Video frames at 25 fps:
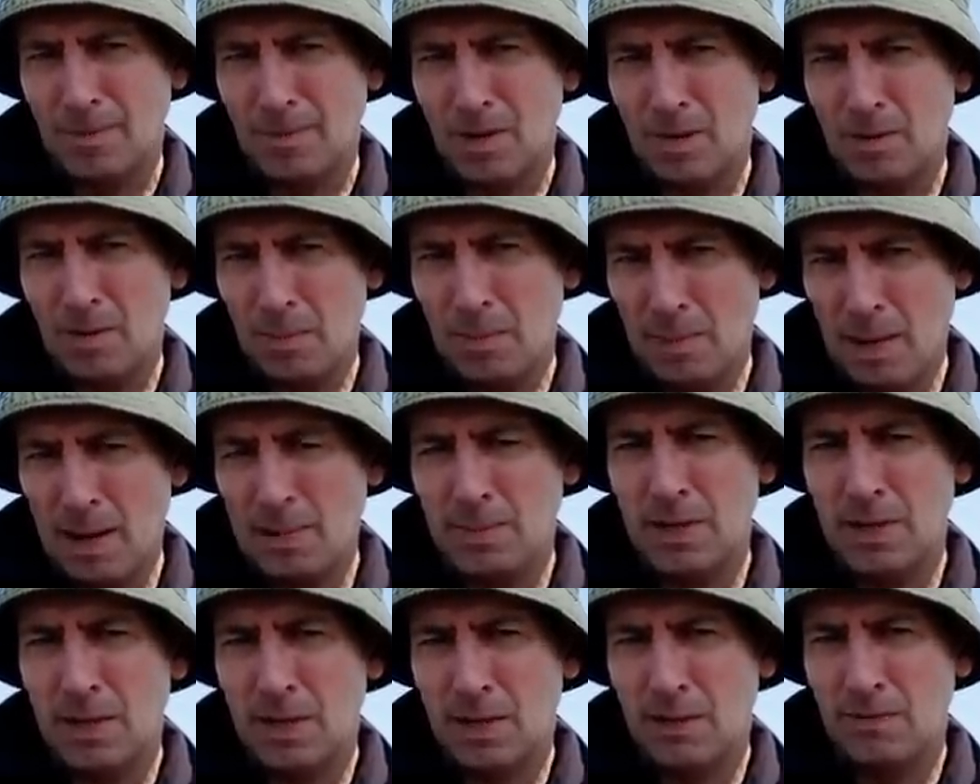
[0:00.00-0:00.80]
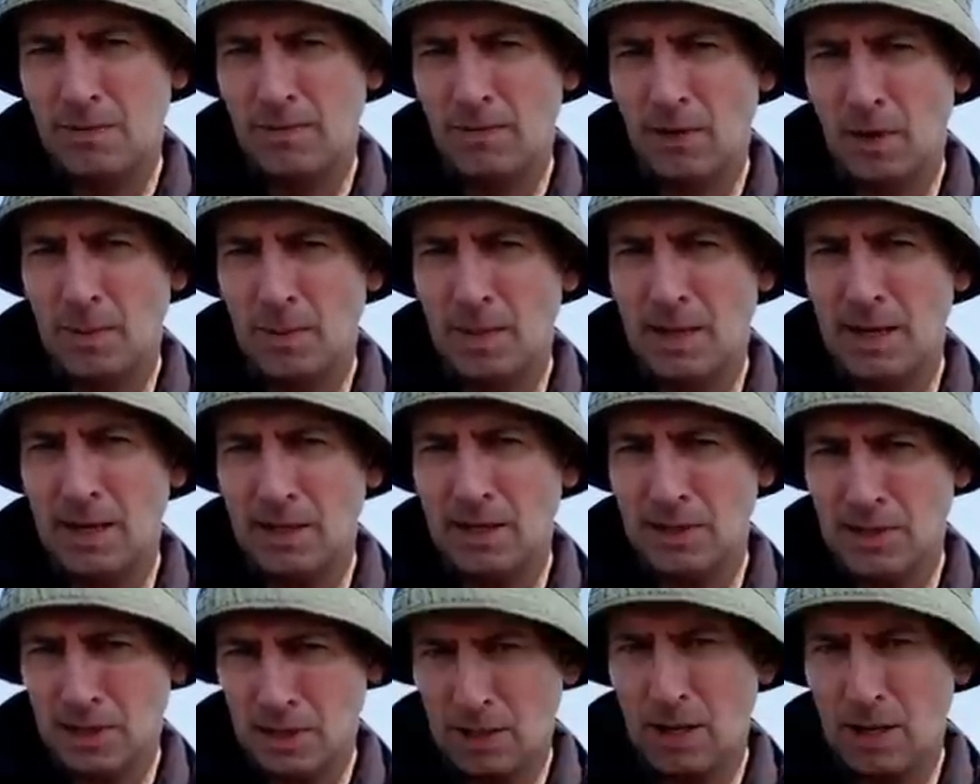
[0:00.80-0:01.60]
Remember, you can follow me on
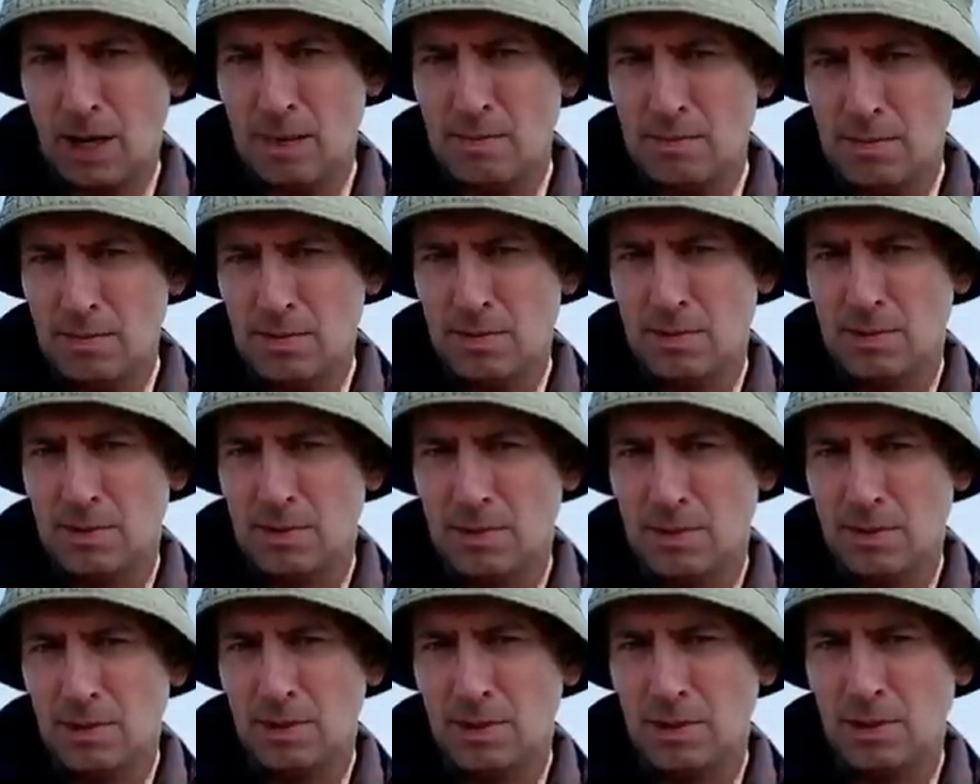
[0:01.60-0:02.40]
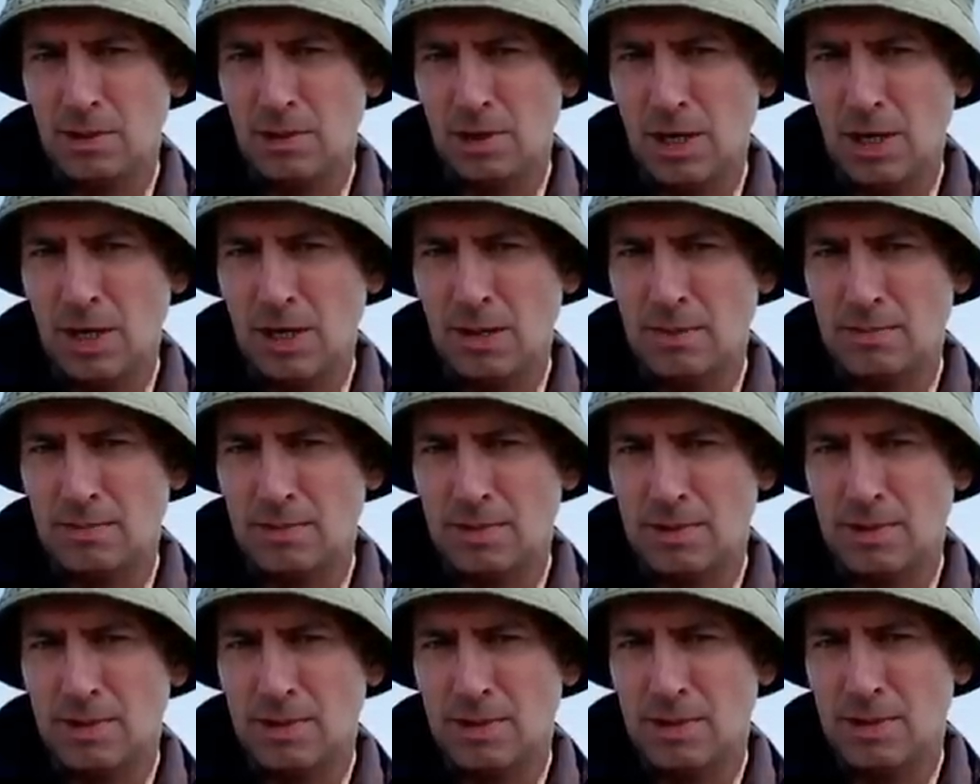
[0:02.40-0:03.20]
Instagram under
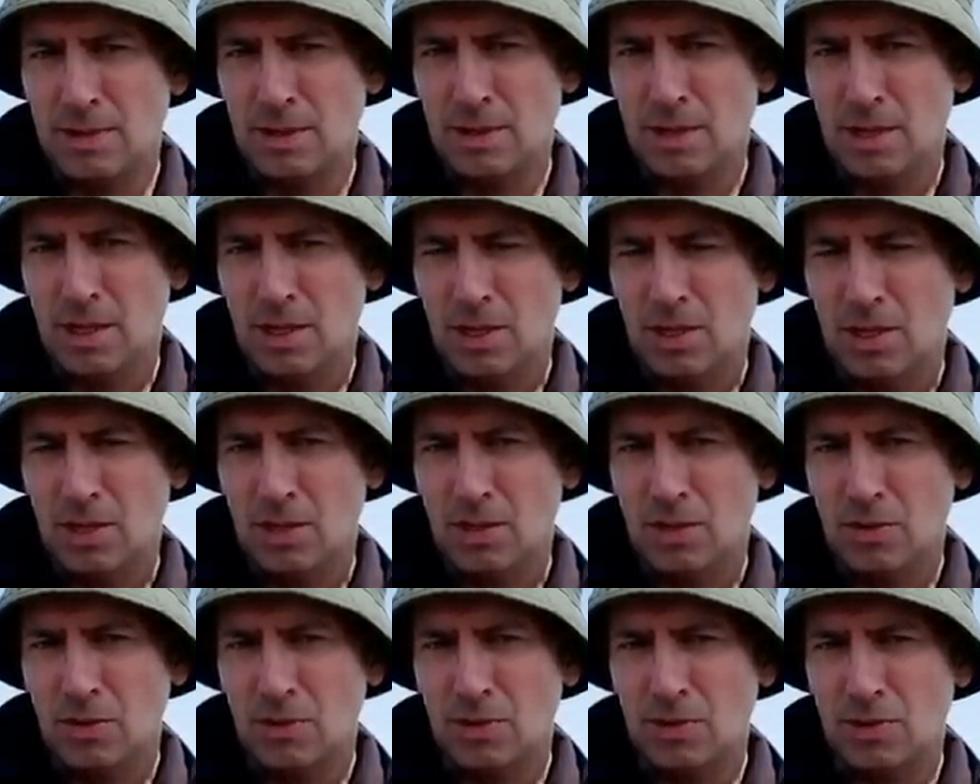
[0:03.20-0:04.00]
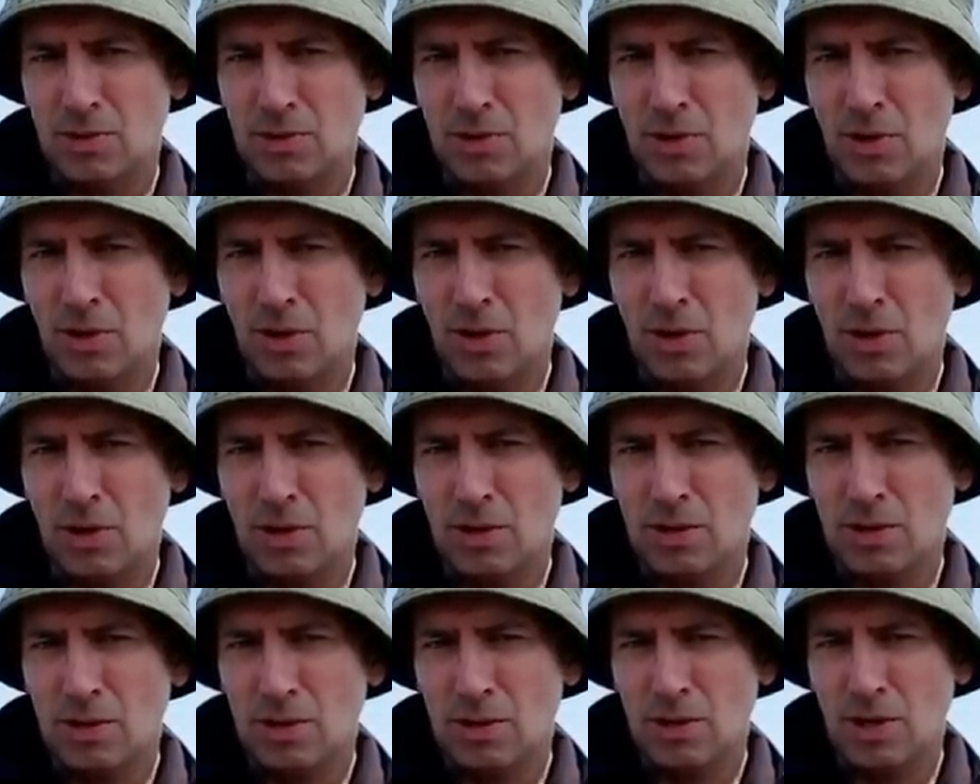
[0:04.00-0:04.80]

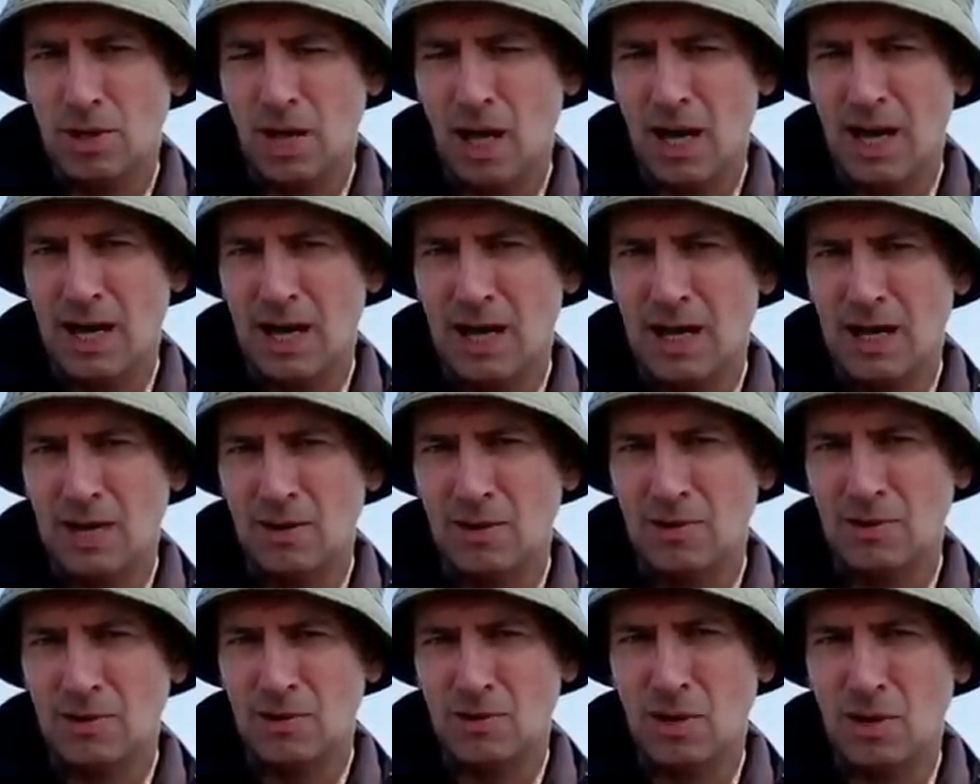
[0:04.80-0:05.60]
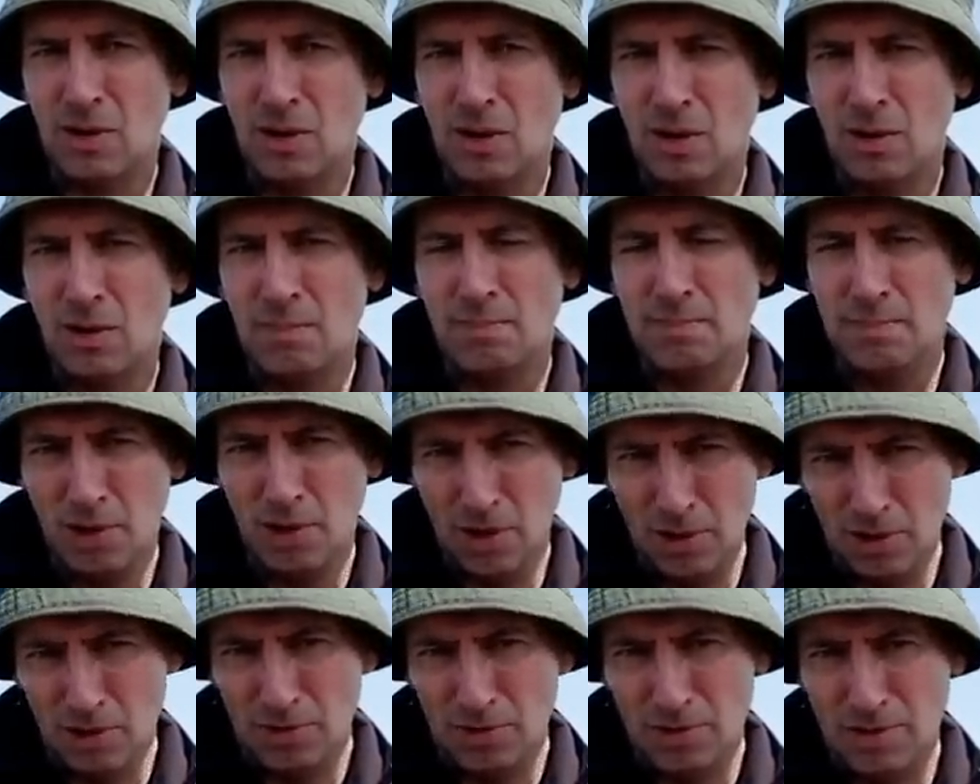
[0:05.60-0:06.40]

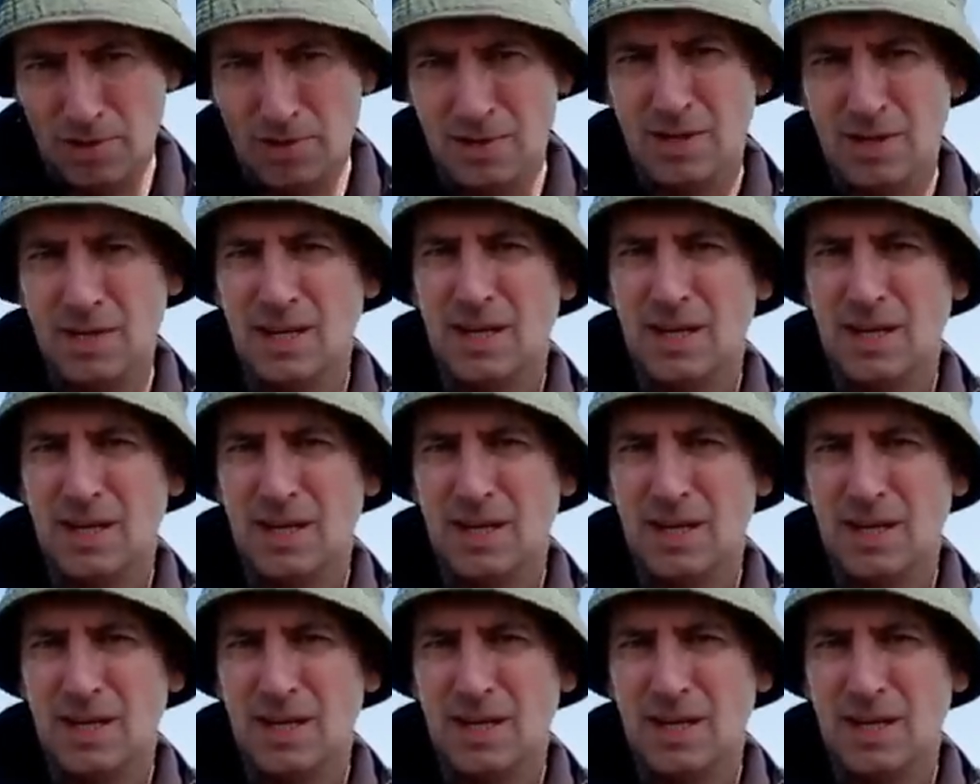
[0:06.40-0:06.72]
James_R_Burns.